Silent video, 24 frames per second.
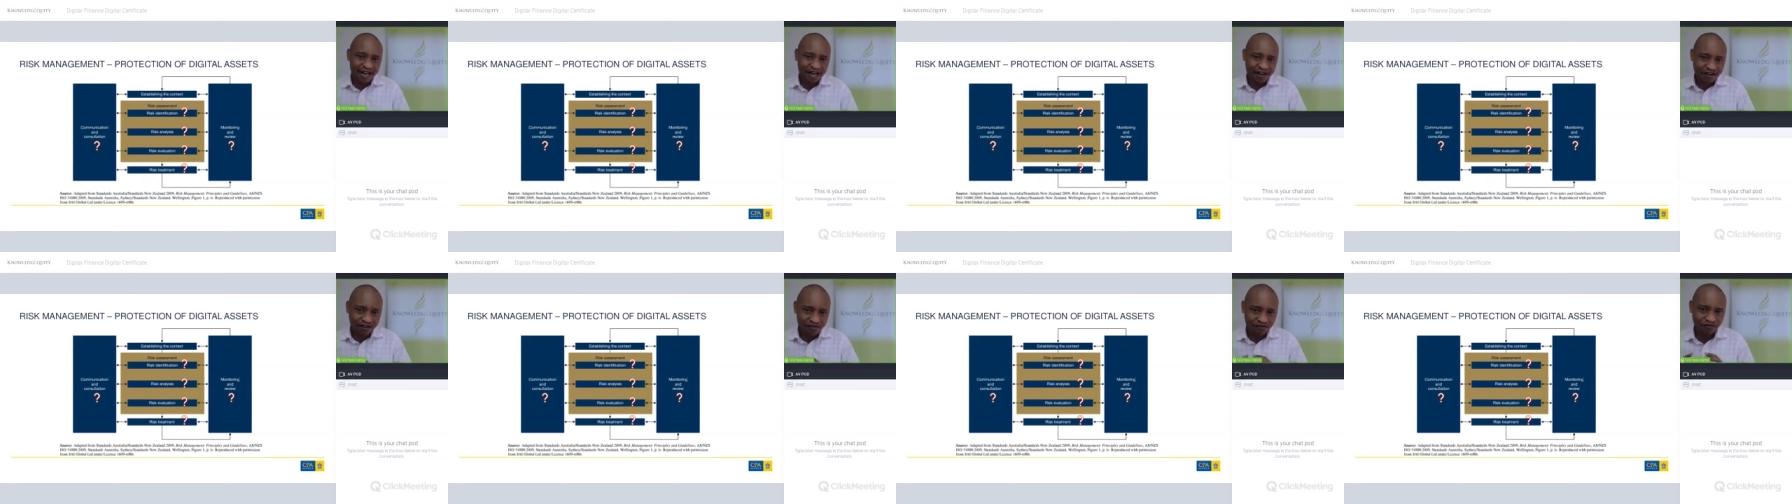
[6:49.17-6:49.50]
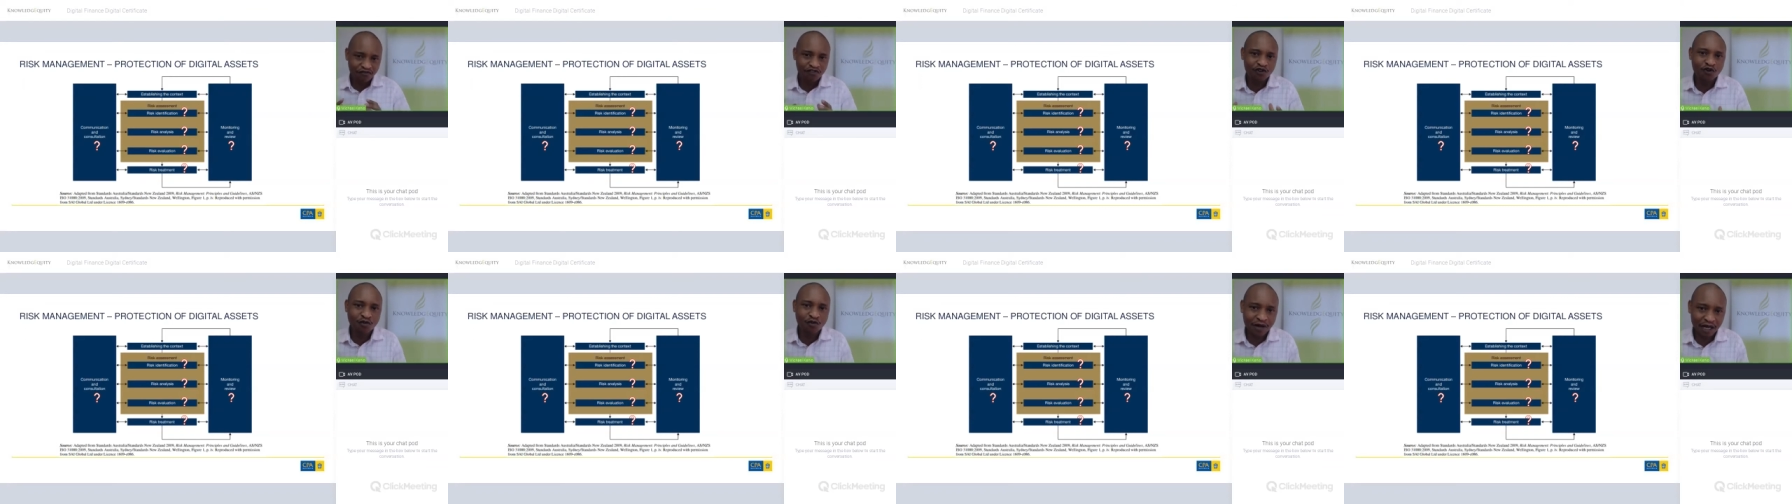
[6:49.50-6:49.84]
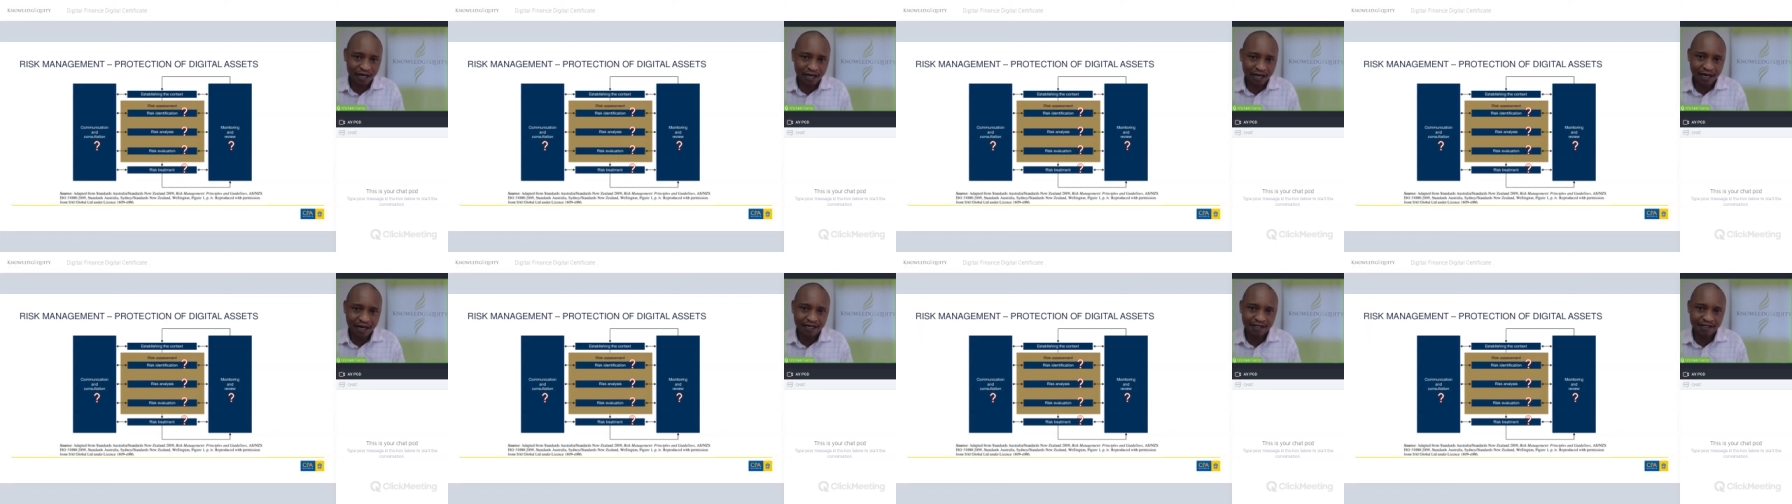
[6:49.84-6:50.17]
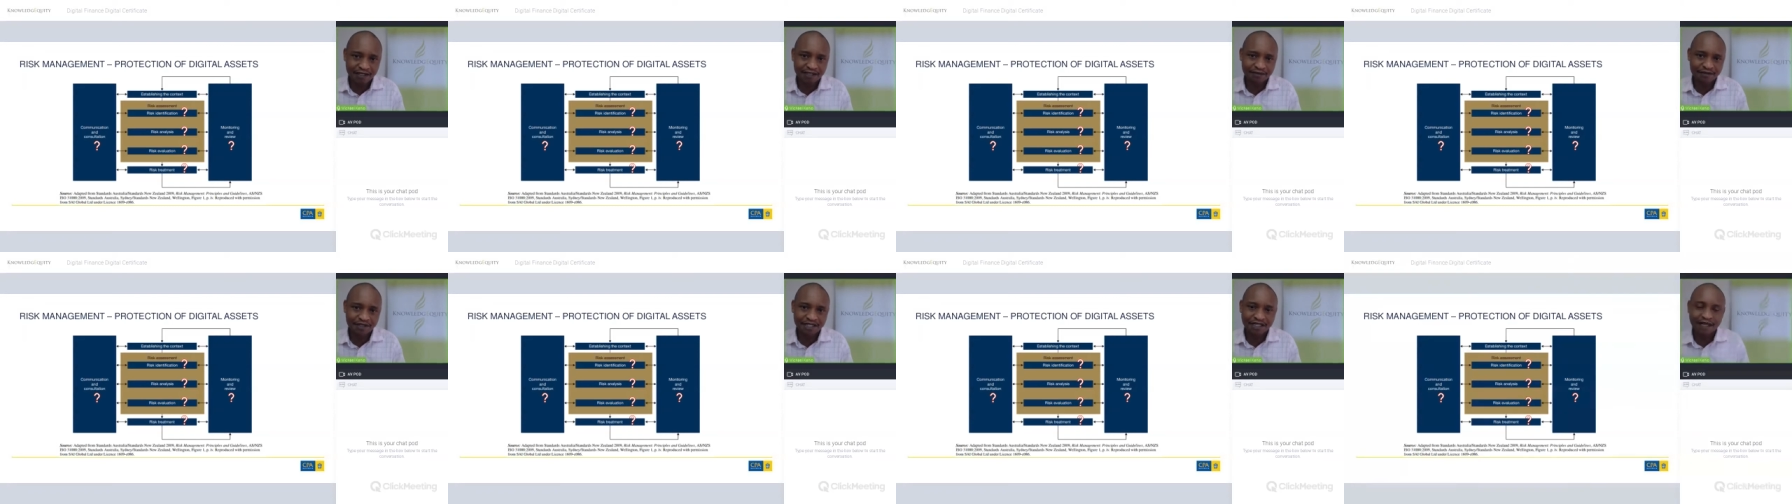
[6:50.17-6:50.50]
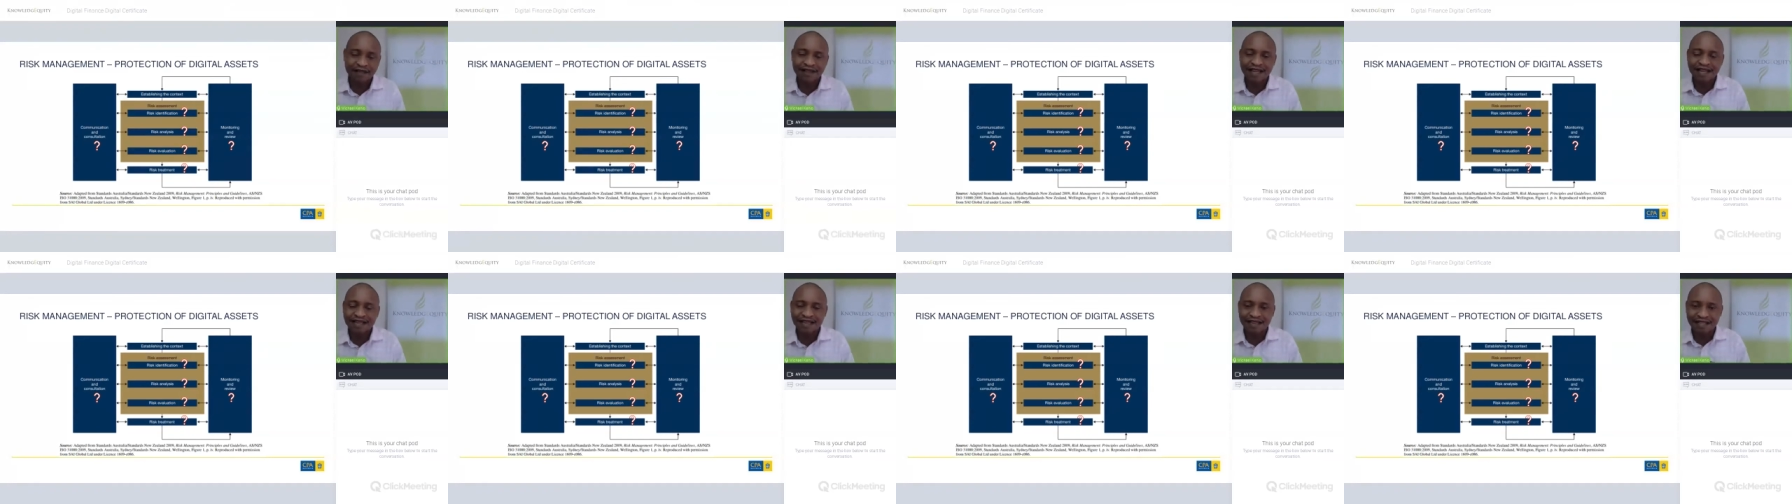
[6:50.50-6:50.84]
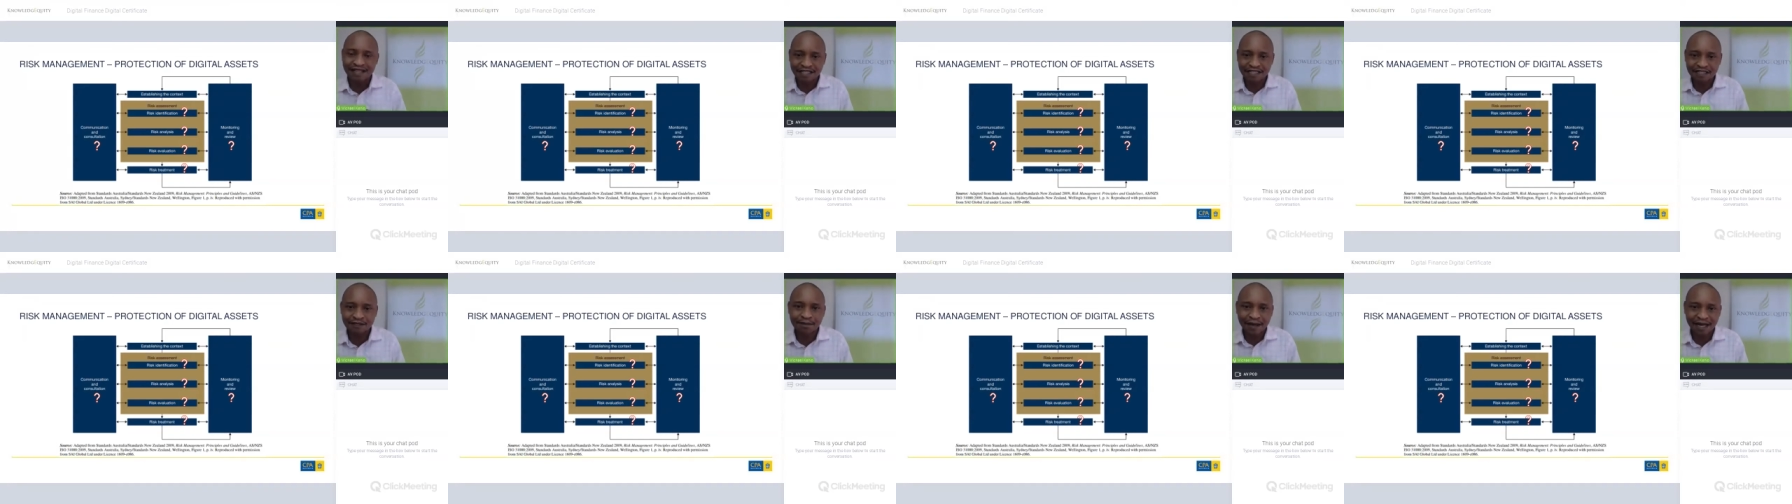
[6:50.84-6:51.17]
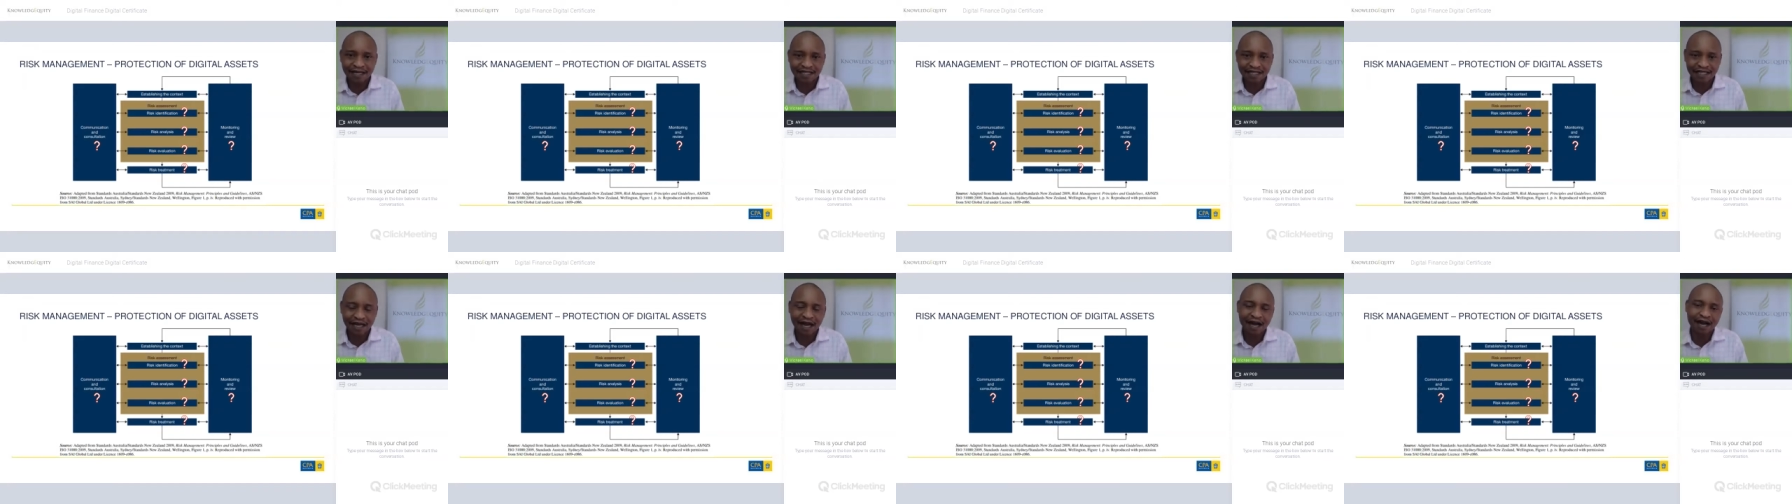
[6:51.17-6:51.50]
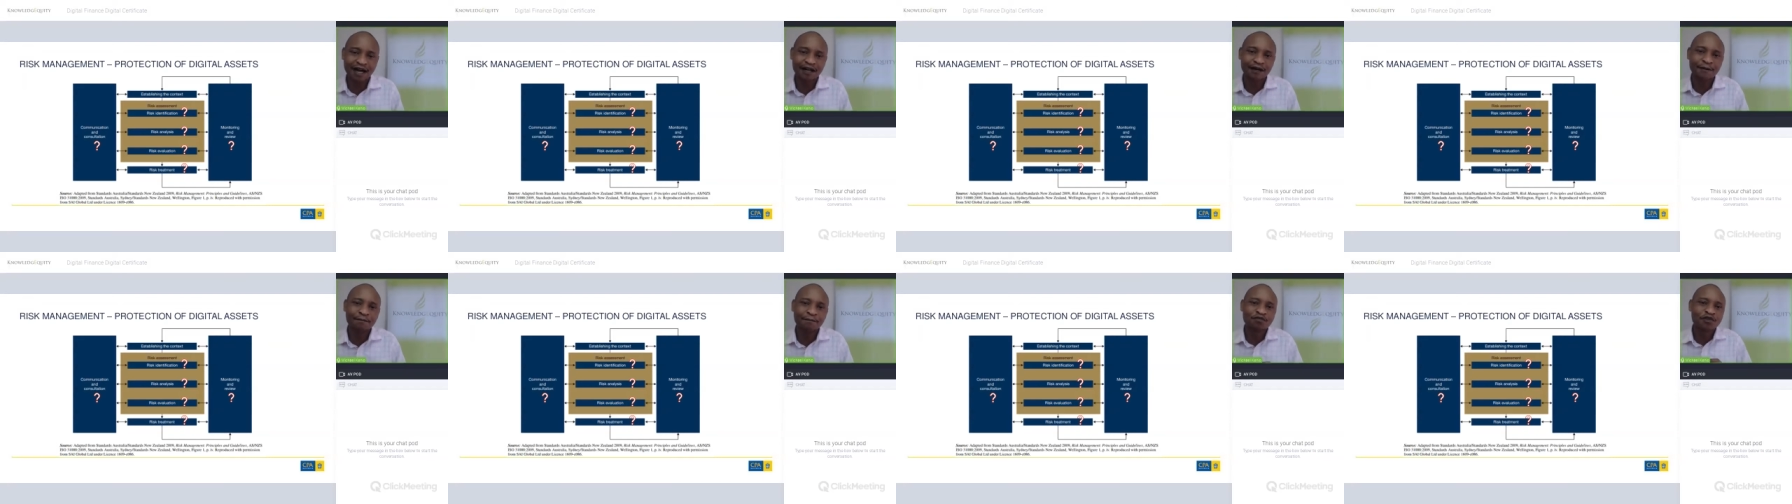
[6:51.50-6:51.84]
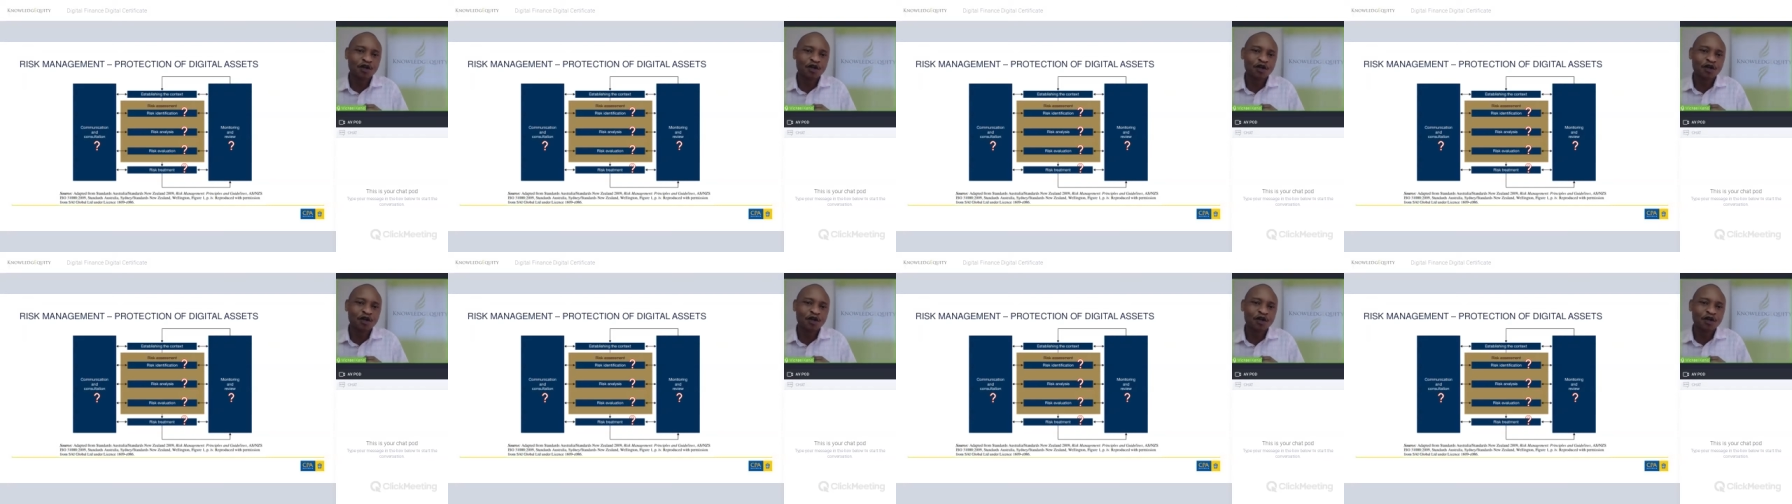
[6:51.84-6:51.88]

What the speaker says: and review mechanisms that this party had